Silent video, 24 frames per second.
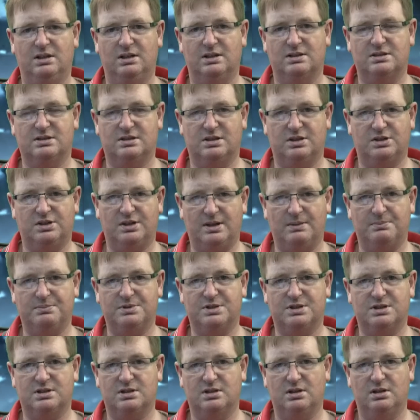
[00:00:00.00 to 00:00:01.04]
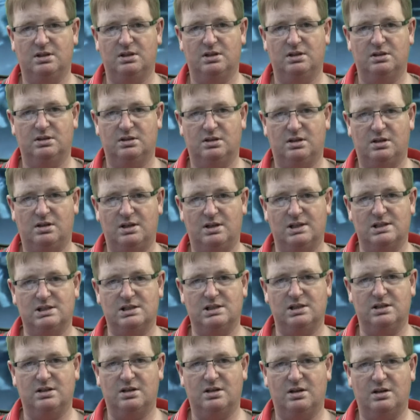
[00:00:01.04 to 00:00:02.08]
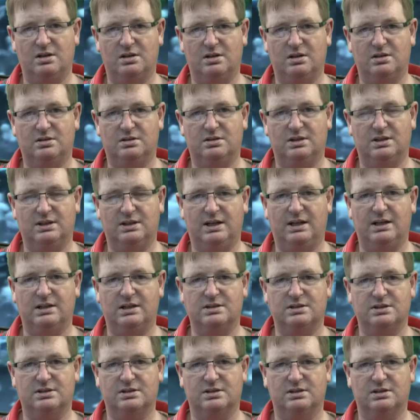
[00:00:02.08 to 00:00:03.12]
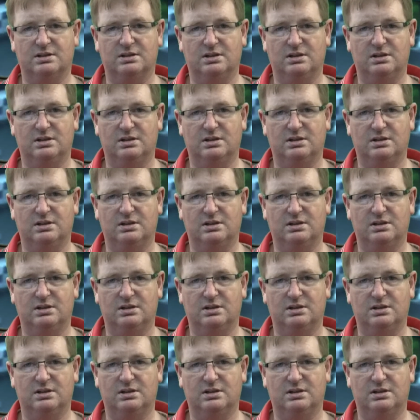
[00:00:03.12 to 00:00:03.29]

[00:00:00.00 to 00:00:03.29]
It's the tramps that are actually carrying out the attacks.